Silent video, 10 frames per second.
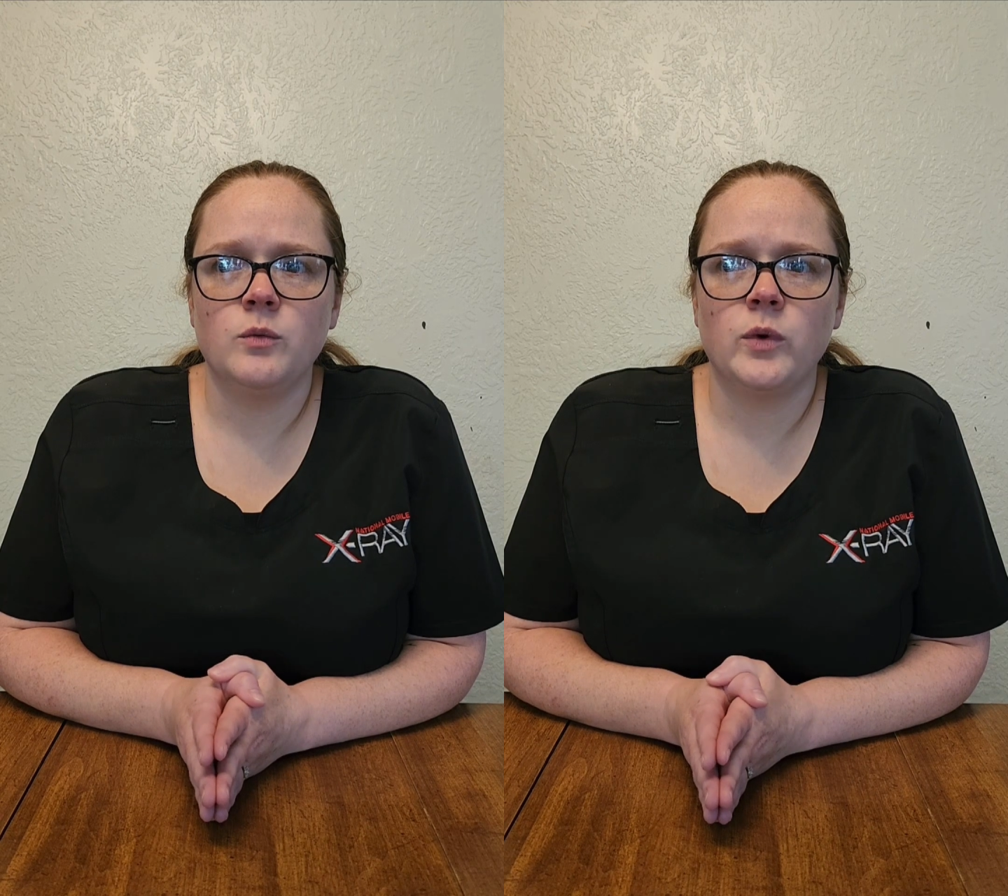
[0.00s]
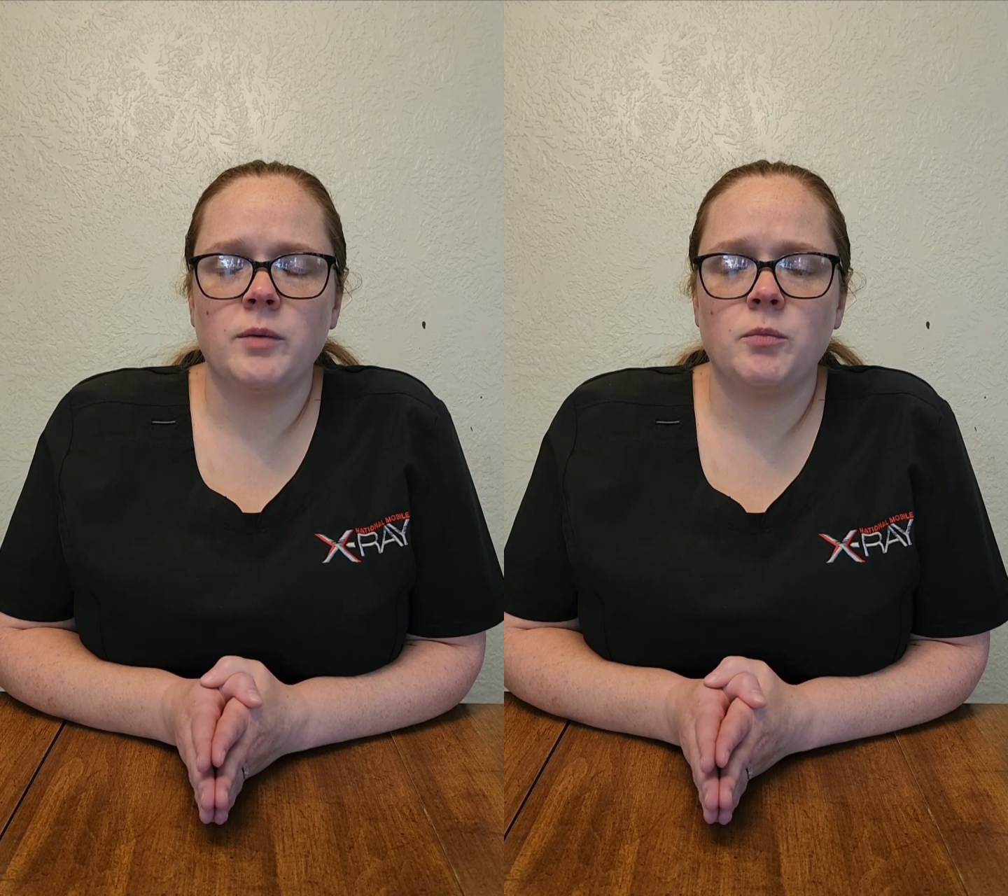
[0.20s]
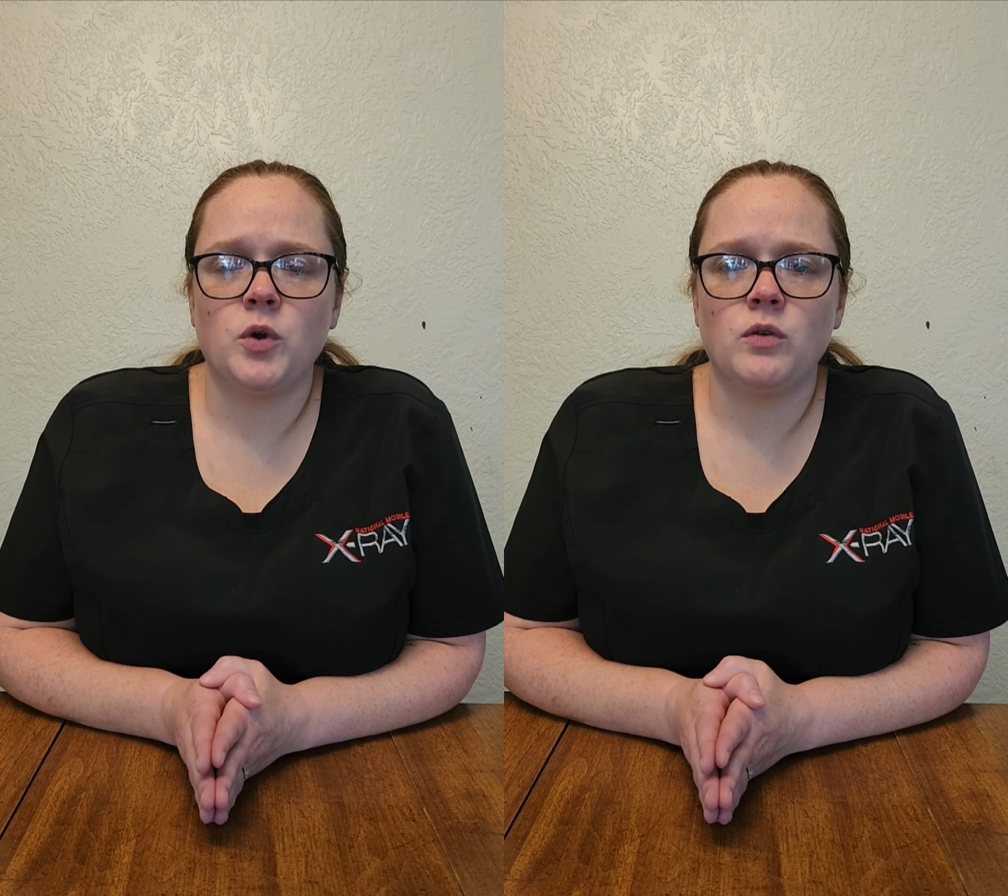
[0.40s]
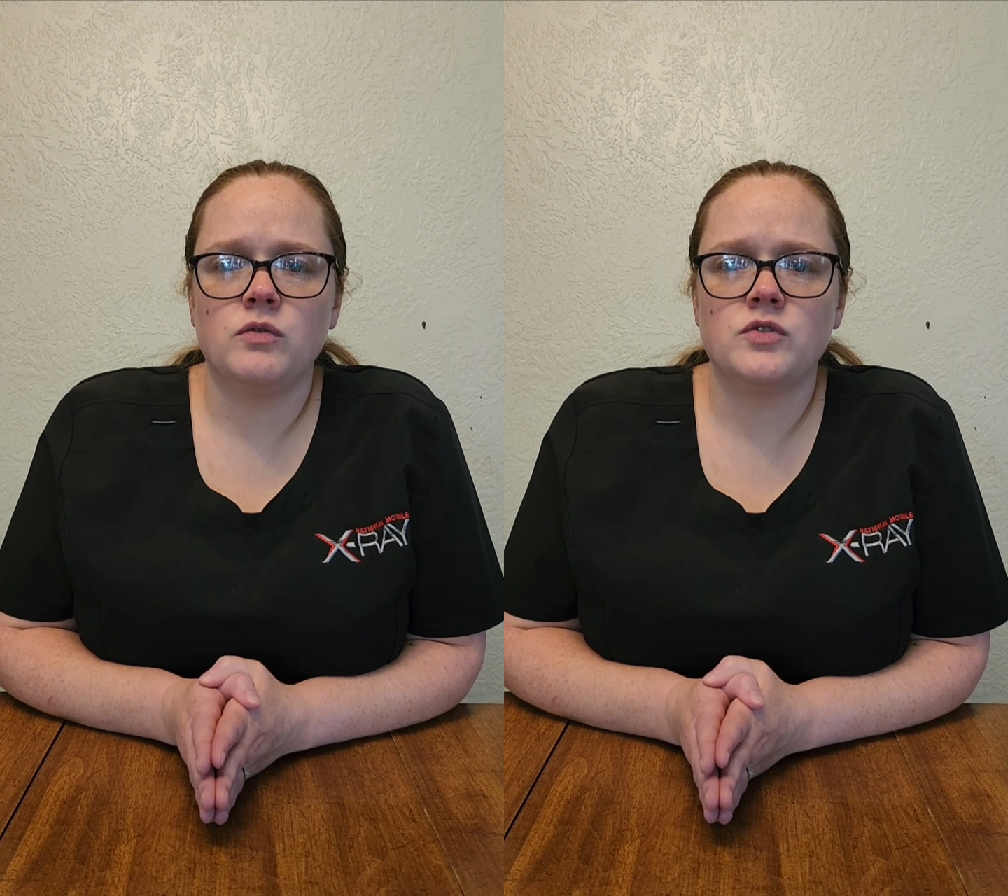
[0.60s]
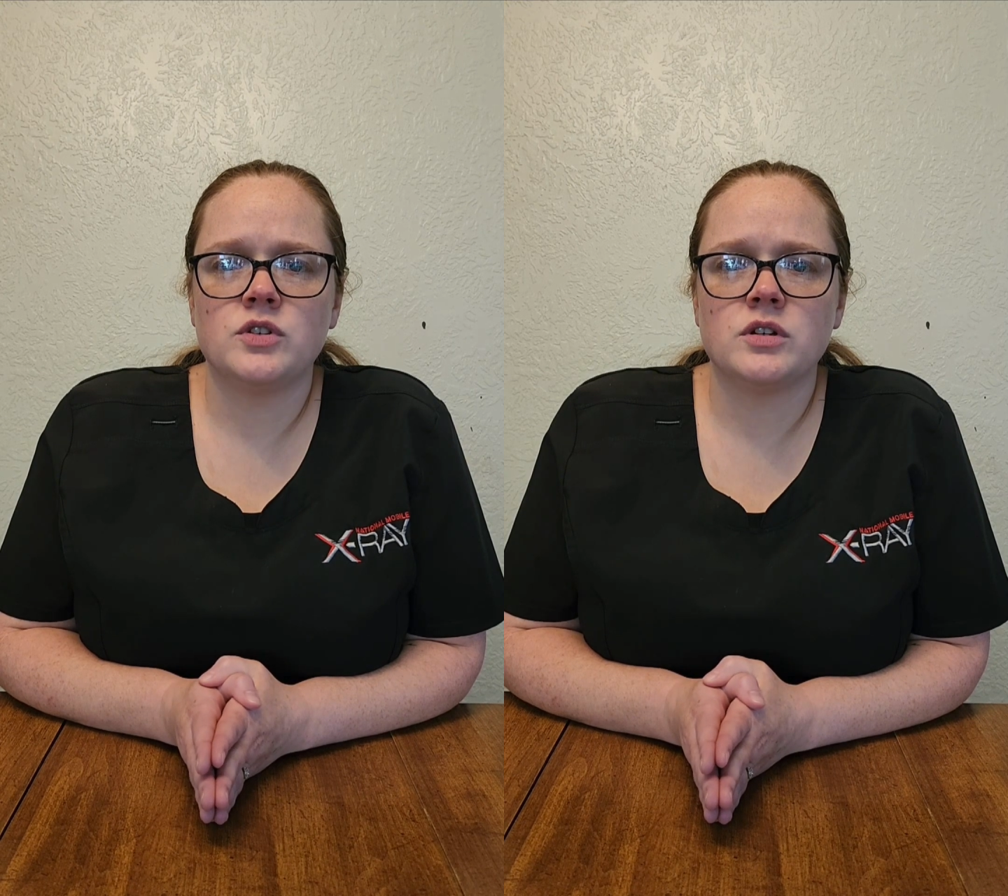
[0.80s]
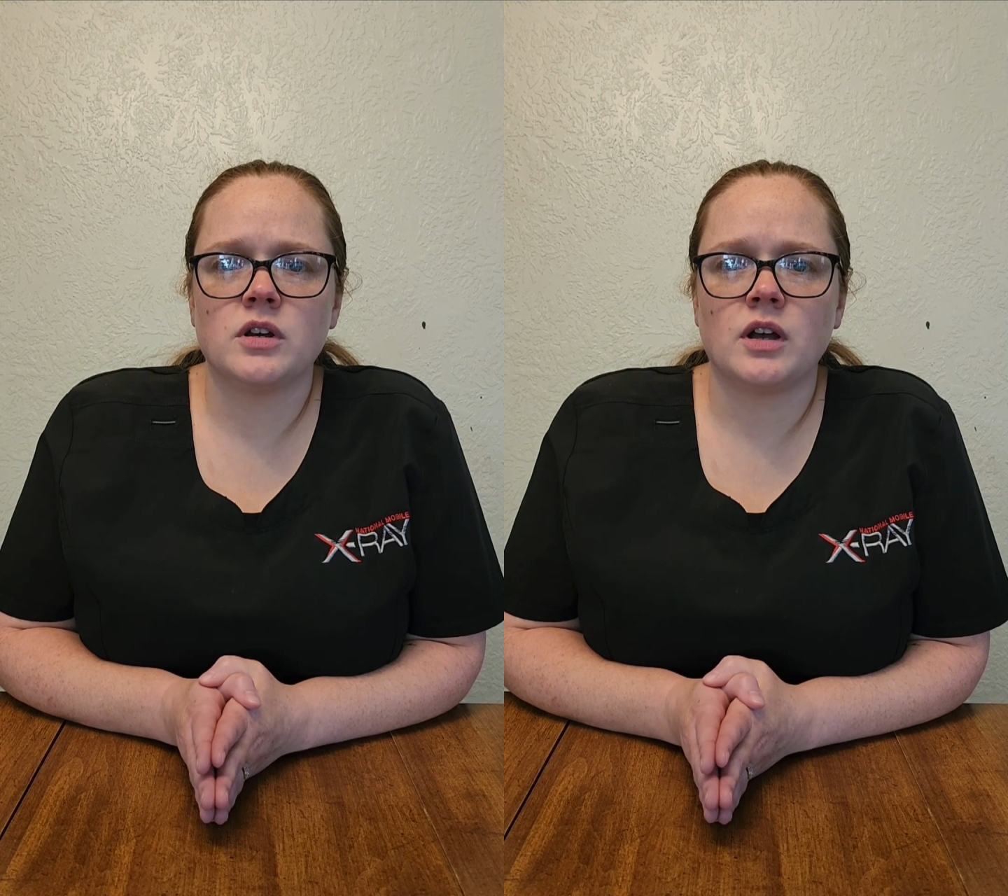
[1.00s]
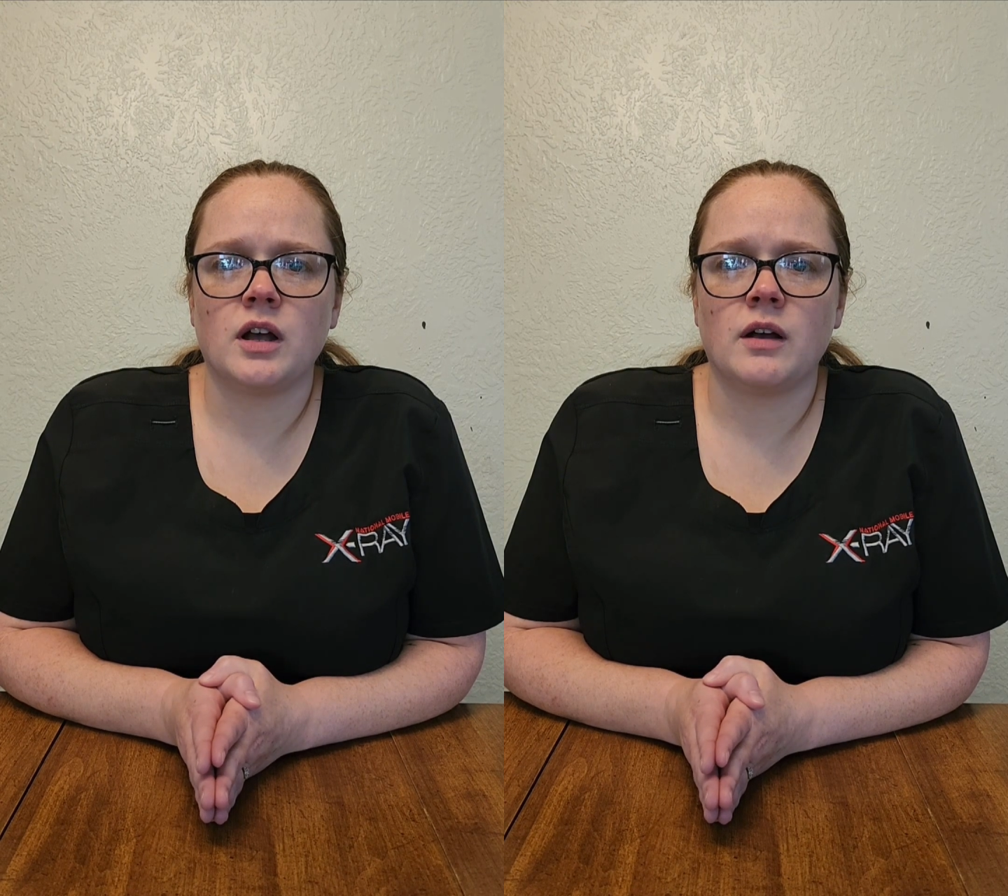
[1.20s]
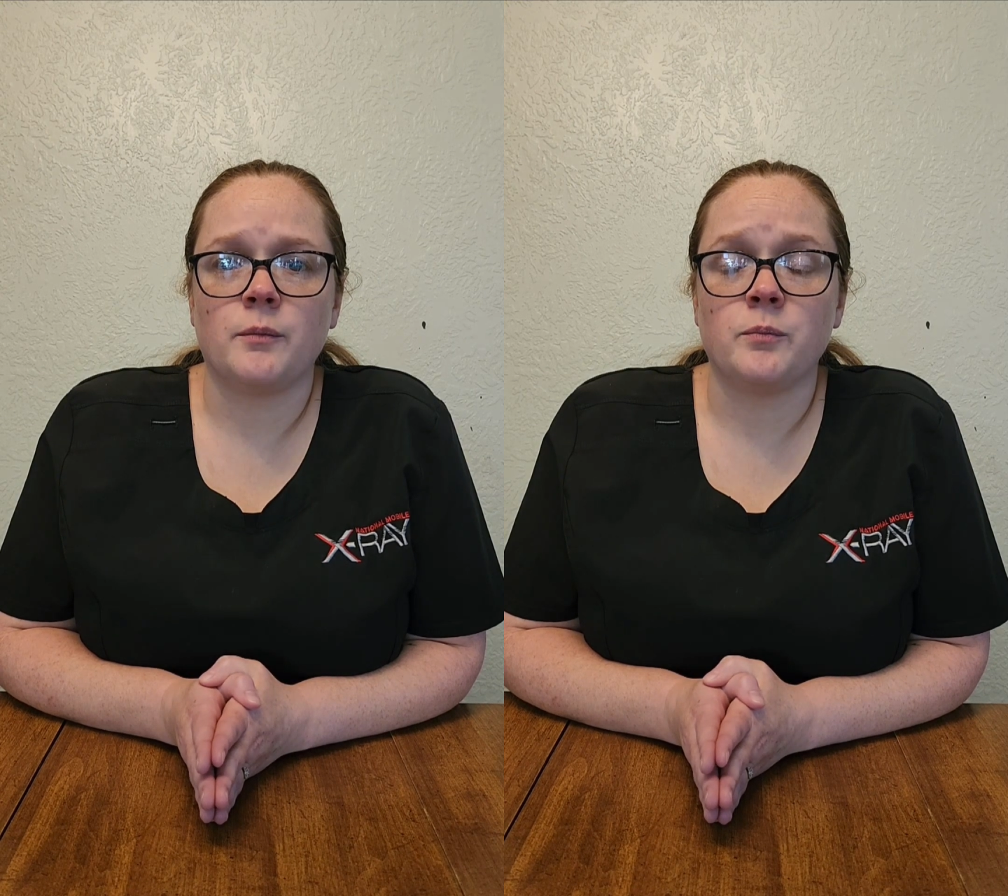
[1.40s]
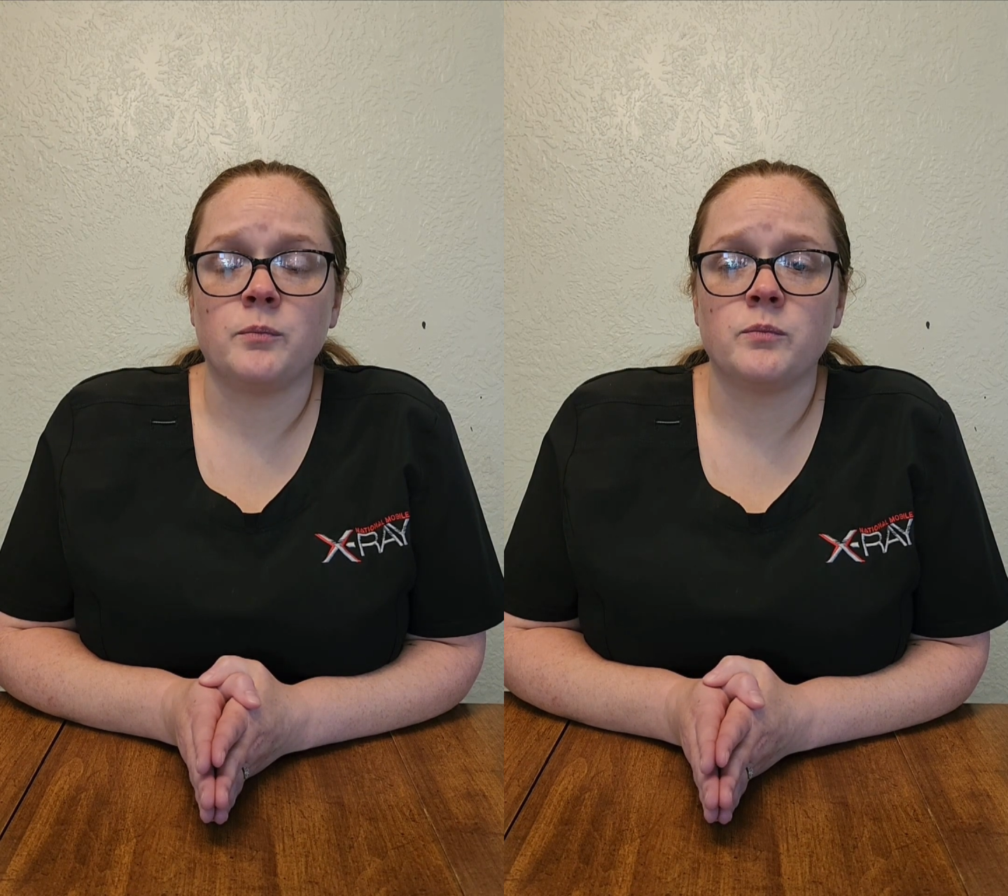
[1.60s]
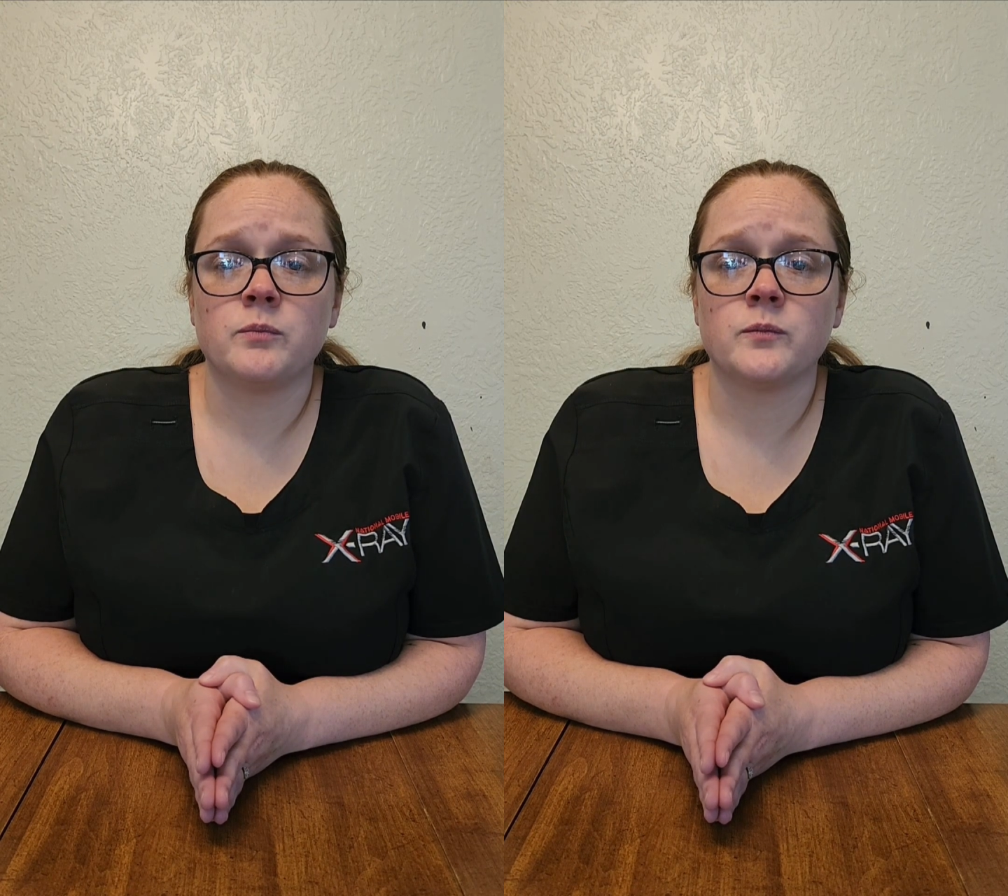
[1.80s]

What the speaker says: we moved, I